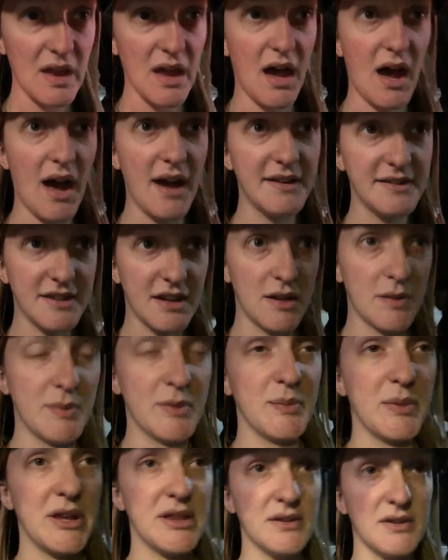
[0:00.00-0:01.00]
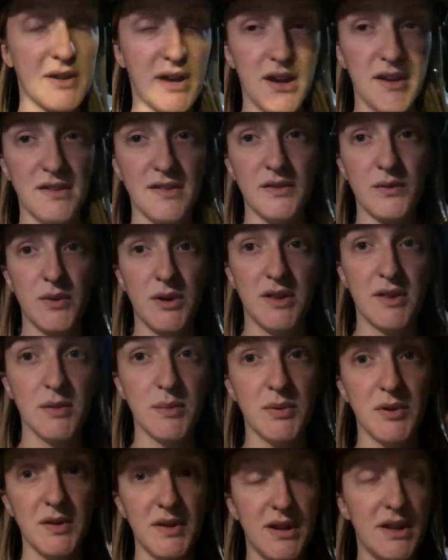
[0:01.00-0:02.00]
I set up a meet location with the
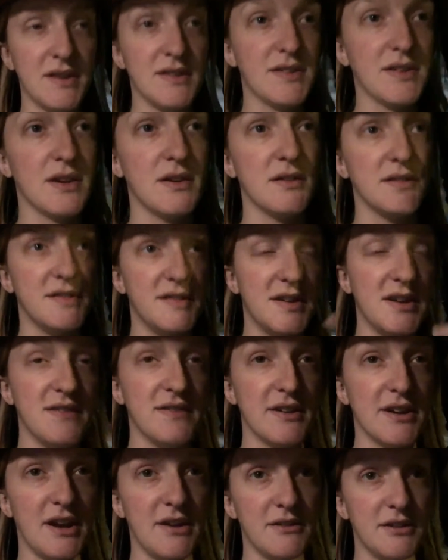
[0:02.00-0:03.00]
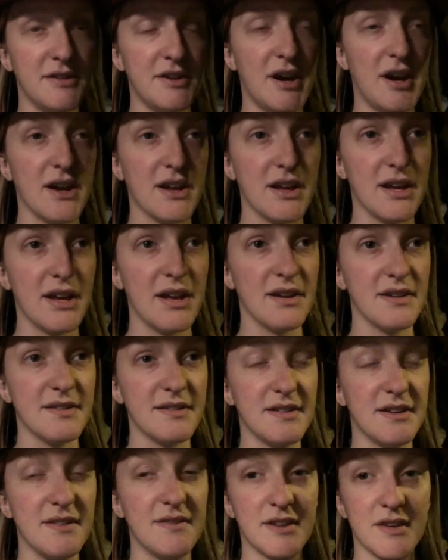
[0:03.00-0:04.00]
police. So Steve and I were talking,
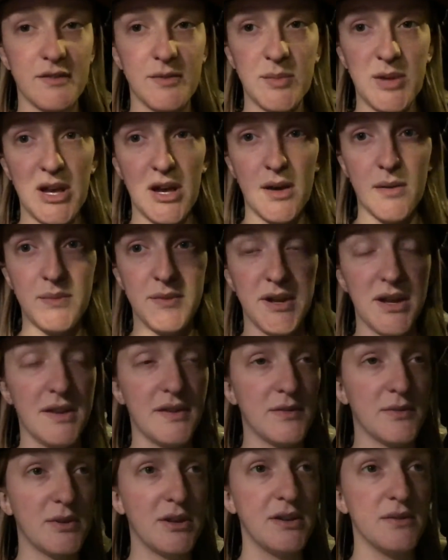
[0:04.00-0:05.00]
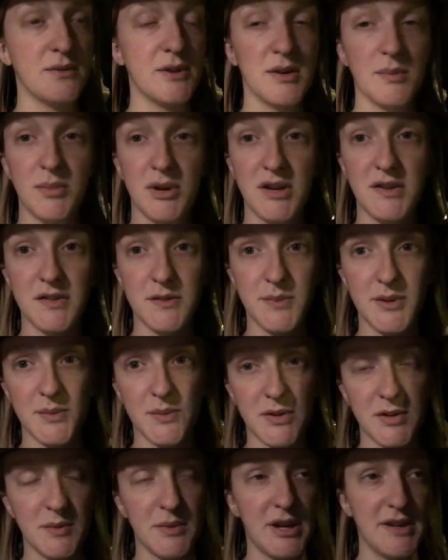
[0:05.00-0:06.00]
Steve's giving me updates. We didn't want a bunch of
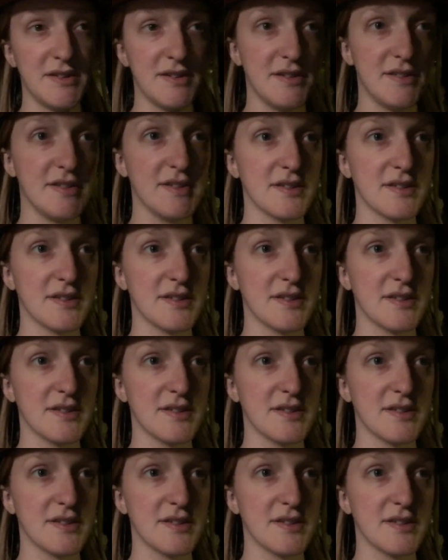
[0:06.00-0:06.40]
people to message